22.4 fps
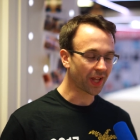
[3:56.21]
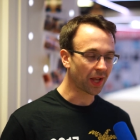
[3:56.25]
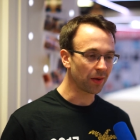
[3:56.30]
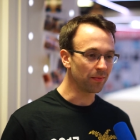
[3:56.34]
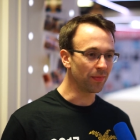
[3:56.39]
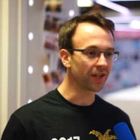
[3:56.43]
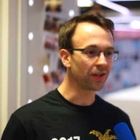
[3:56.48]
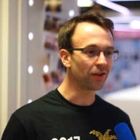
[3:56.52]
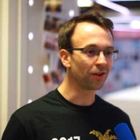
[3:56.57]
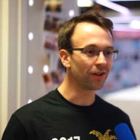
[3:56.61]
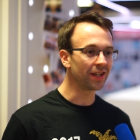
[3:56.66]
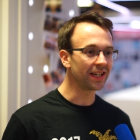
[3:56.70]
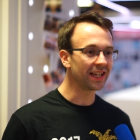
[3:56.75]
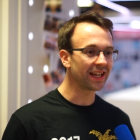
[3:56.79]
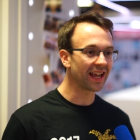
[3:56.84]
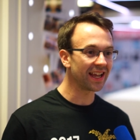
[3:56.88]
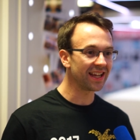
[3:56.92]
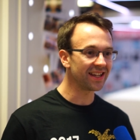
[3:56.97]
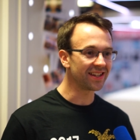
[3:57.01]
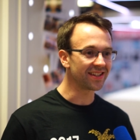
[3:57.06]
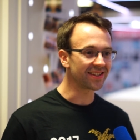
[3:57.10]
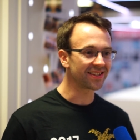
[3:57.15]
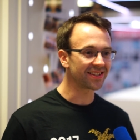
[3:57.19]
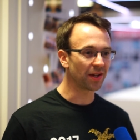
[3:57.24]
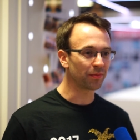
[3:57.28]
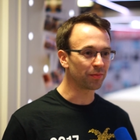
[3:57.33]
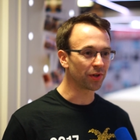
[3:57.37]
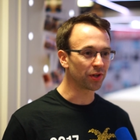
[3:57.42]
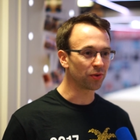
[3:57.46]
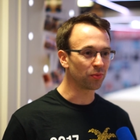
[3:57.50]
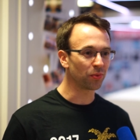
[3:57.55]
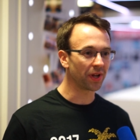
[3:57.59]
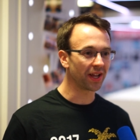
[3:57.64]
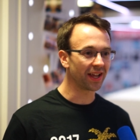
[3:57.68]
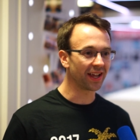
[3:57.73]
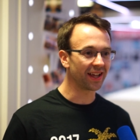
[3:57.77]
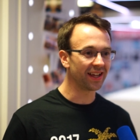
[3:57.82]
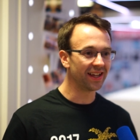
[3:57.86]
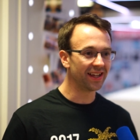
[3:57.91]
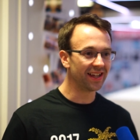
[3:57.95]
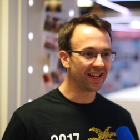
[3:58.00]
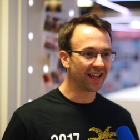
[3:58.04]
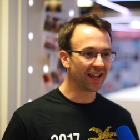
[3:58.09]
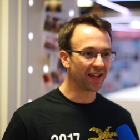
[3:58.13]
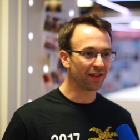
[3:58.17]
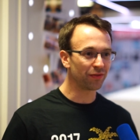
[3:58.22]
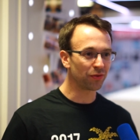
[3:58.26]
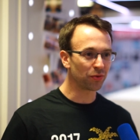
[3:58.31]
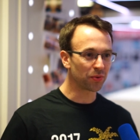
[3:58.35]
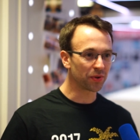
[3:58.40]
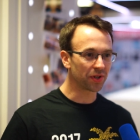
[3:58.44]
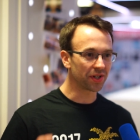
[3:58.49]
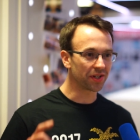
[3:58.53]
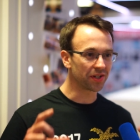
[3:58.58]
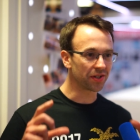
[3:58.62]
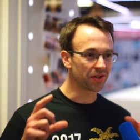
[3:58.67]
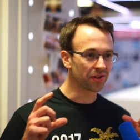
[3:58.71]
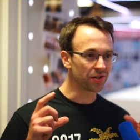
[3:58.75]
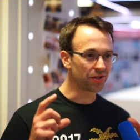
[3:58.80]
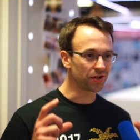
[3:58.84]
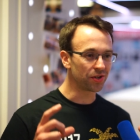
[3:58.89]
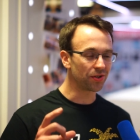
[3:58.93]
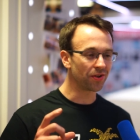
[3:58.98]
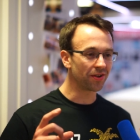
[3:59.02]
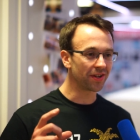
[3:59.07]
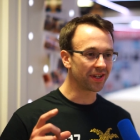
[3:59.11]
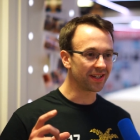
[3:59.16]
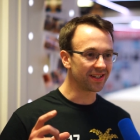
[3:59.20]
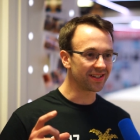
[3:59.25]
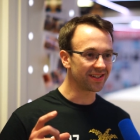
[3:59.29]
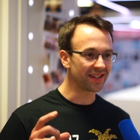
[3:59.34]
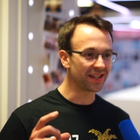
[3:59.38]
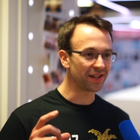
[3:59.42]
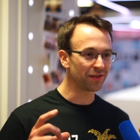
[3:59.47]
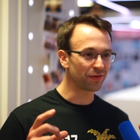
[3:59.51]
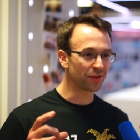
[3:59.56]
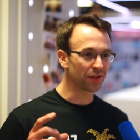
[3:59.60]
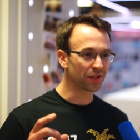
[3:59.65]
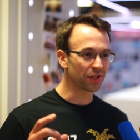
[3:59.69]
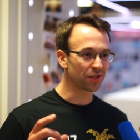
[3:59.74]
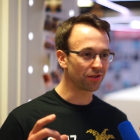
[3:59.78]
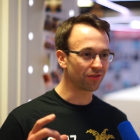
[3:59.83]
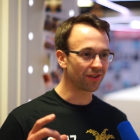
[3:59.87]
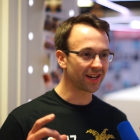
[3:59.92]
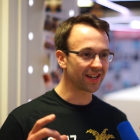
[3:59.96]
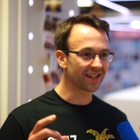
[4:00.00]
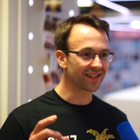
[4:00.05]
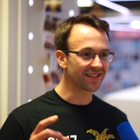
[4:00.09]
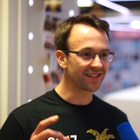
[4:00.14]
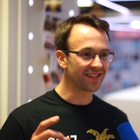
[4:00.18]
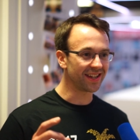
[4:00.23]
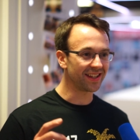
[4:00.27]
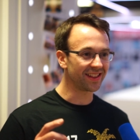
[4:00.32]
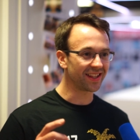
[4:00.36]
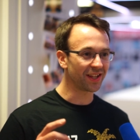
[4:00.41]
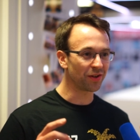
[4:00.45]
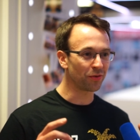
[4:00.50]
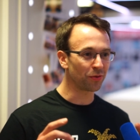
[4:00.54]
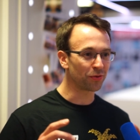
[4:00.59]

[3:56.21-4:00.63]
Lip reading: my colleague Ada's demo, where everyone joined in virtual reality and they